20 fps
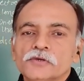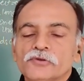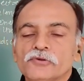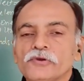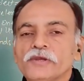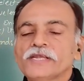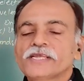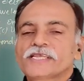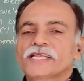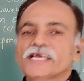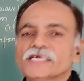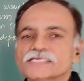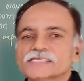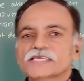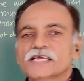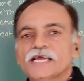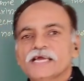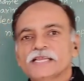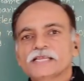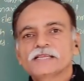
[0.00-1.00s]
unit test
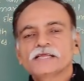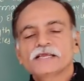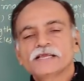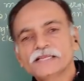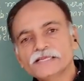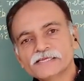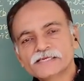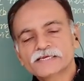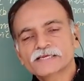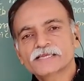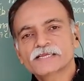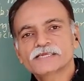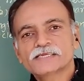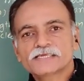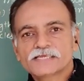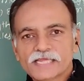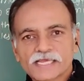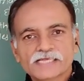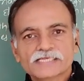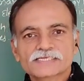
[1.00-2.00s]
and internal
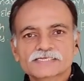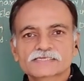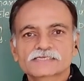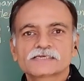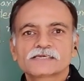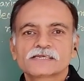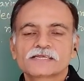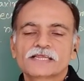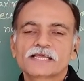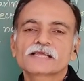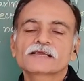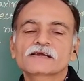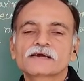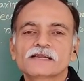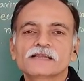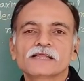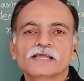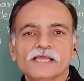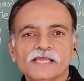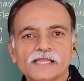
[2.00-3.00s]
test
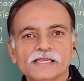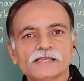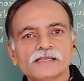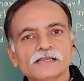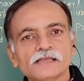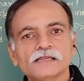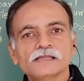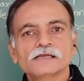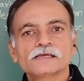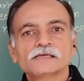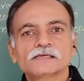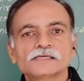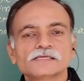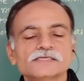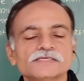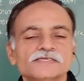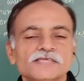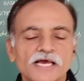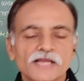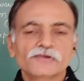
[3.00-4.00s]
taken in
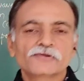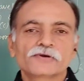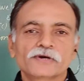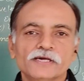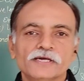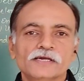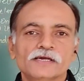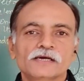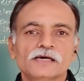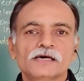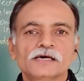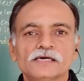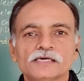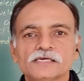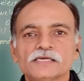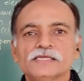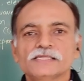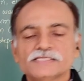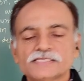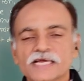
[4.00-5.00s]
January
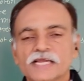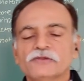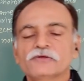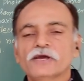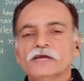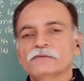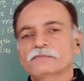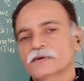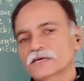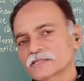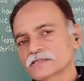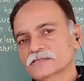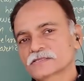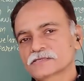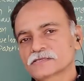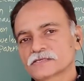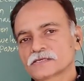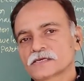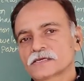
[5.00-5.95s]
month.